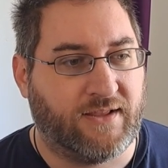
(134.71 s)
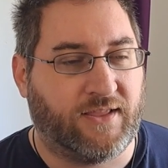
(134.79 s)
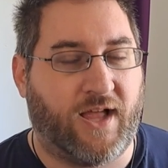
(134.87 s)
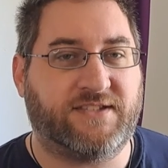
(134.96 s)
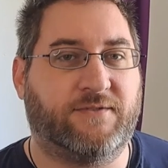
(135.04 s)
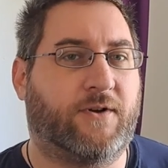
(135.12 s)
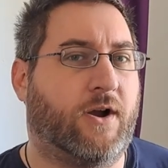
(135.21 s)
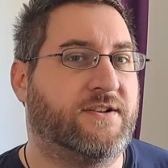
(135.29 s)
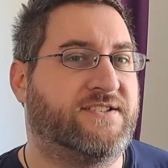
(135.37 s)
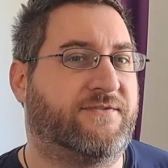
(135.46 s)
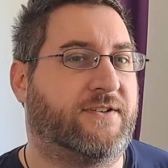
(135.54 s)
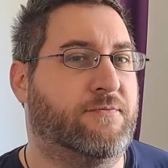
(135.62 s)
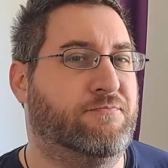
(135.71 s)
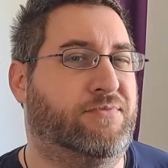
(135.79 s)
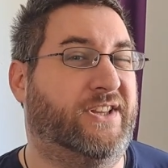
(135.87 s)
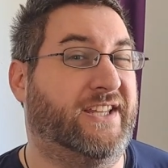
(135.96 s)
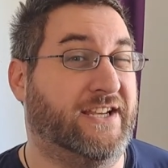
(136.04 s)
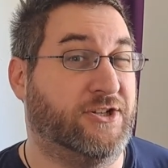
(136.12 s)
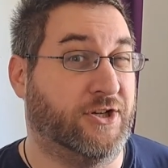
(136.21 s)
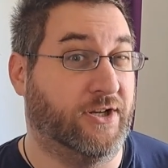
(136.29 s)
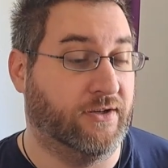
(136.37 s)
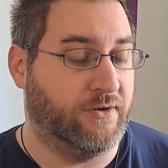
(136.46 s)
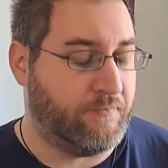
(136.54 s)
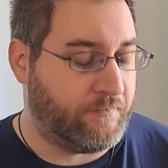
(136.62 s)
Lots of cards of
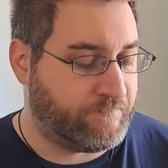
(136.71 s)
completion.